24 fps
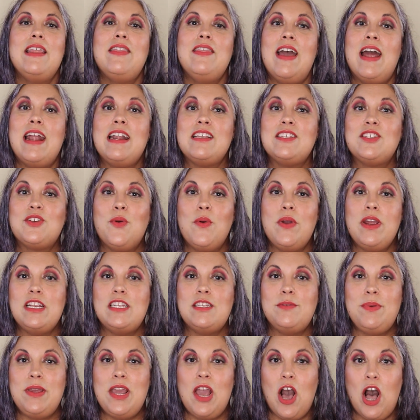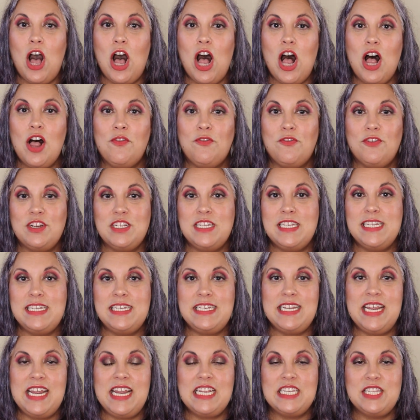That is going to be all for
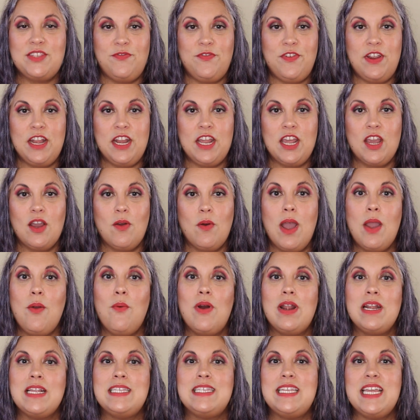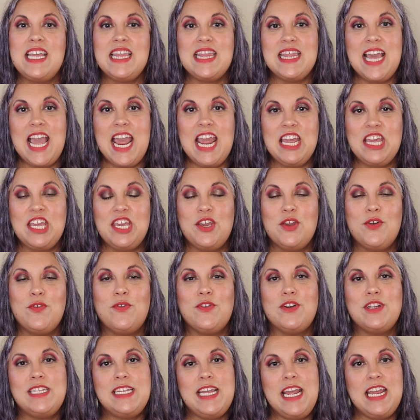today's video. I want to say thank you
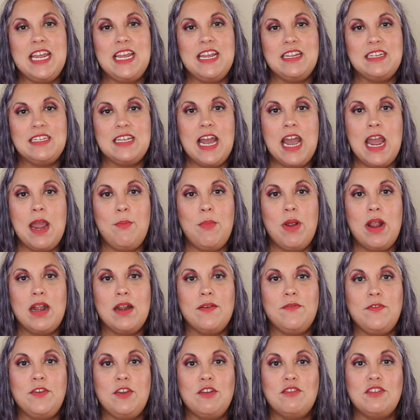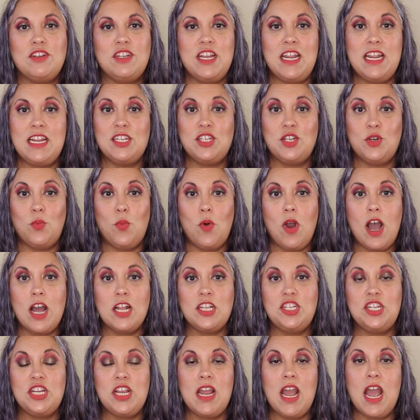for taking time out of your day to
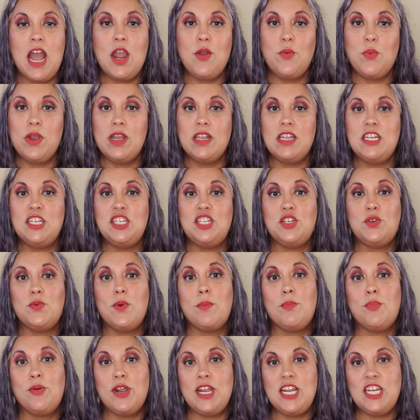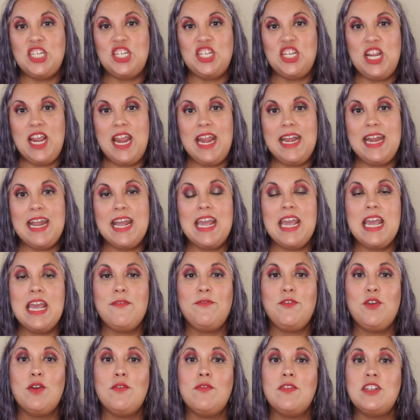watch it. I really do appreciate it.
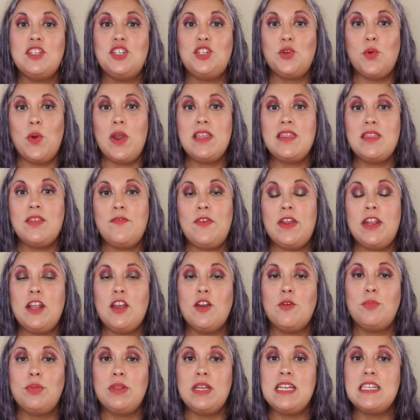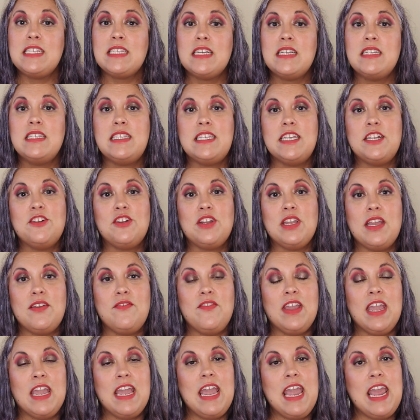If you've enjoyed the video, please consider
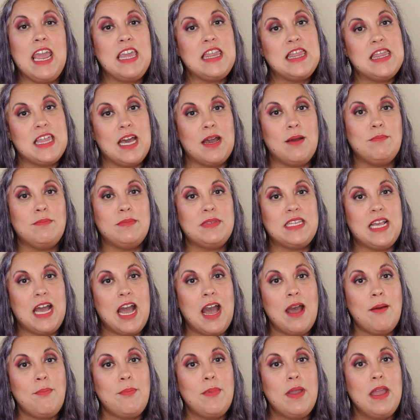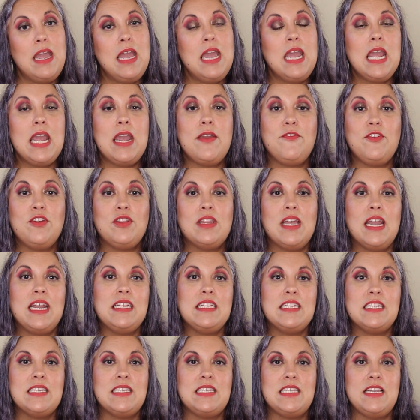giving it a thumbs up. If you'd
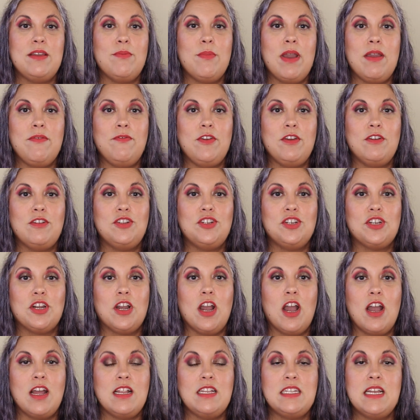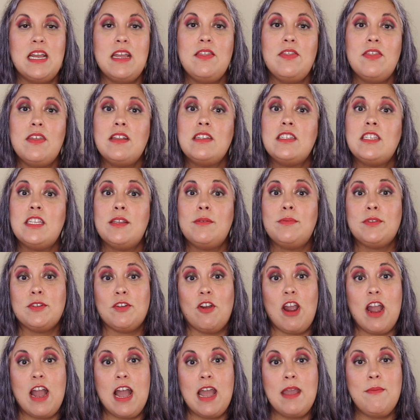like to see my future content, then
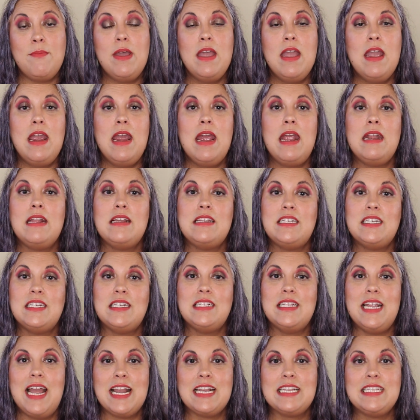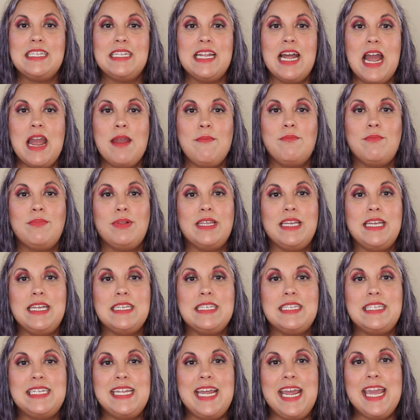subscribe. And until next time,
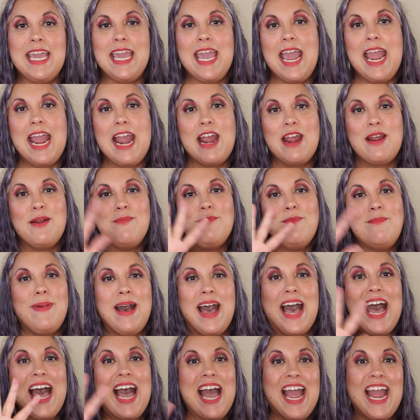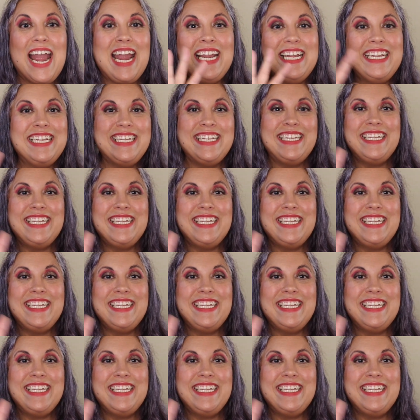please take care. Bye.